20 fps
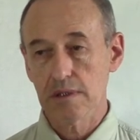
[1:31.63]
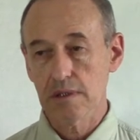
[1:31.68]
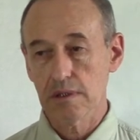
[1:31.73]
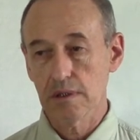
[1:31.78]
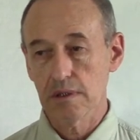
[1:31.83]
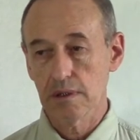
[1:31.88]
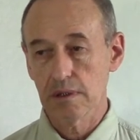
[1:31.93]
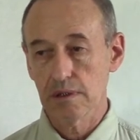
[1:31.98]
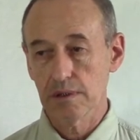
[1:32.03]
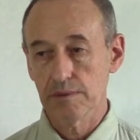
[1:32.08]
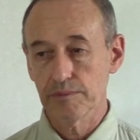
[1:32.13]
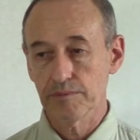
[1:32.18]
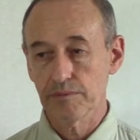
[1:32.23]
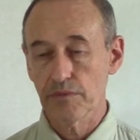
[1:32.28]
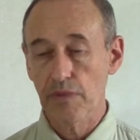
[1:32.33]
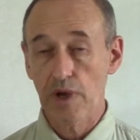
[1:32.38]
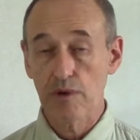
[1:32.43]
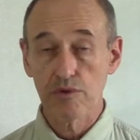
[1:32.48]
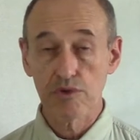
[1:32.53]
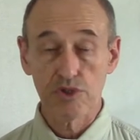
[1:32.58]
um,
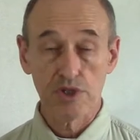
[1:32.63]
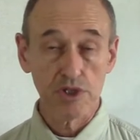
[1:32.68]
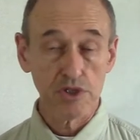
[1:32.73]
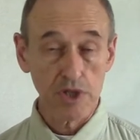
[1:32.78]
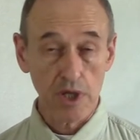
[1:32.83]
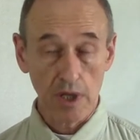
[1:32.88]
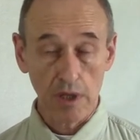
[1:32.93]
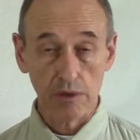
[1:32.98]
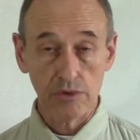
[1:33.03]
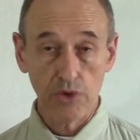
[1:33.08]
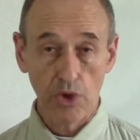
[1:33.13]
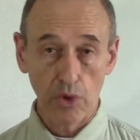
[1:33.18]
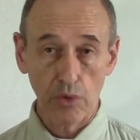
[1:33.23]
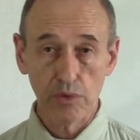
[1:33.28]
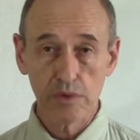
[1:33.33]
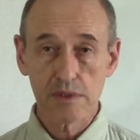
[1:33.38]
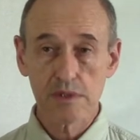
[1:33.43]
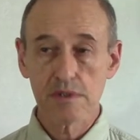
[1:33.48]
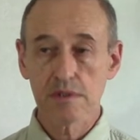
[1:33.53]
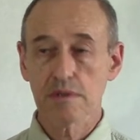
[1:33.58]
very detailed
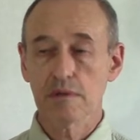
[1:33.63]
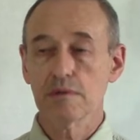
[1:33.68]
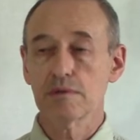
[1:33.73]
notes.